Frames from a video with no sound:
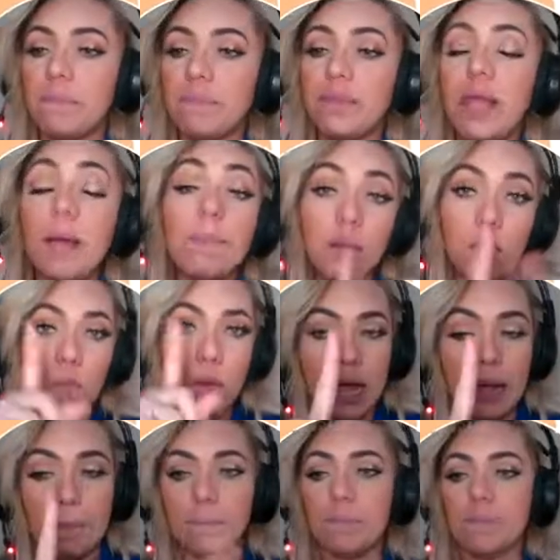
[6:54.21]
Number
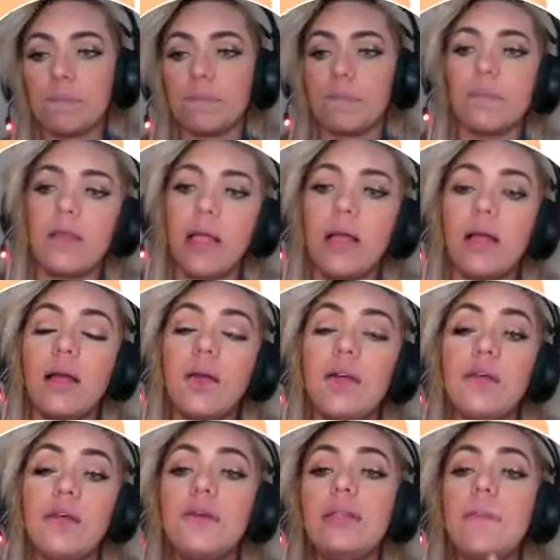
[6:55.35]
one,
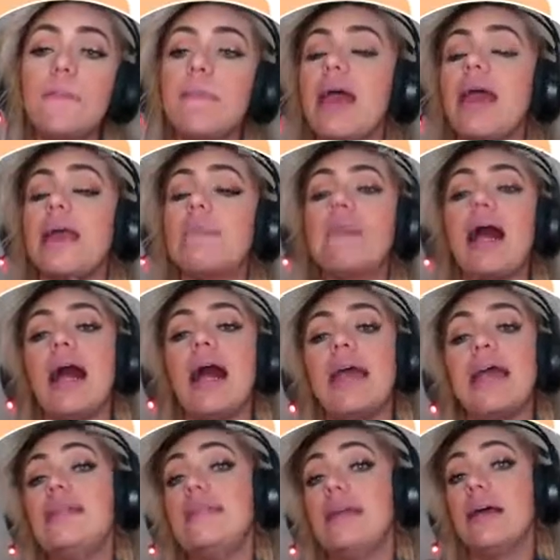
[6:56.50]
could, may,
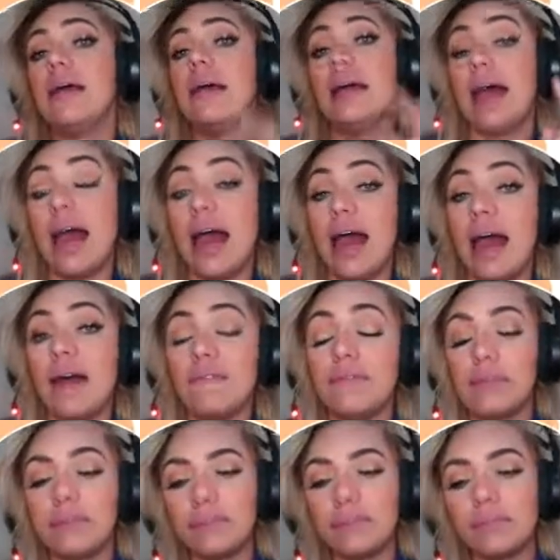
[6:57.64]
might, have.
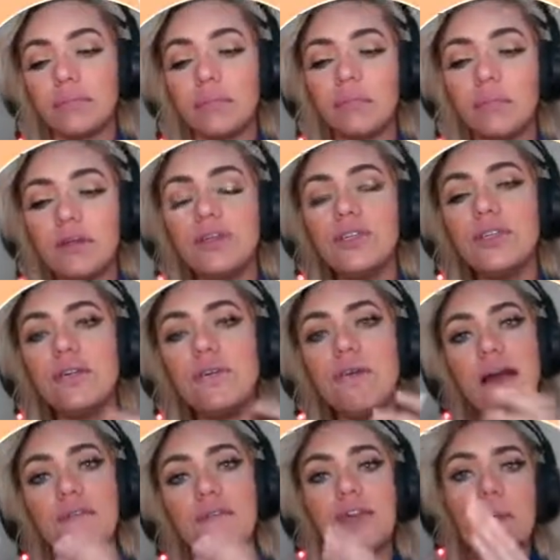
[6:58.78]
So you
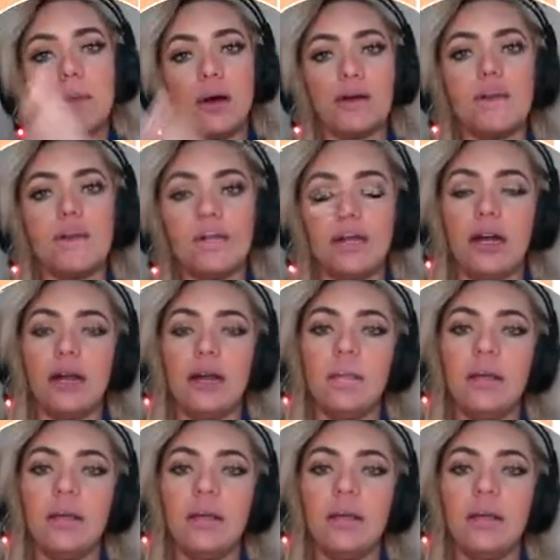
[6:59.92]
have your modal verb,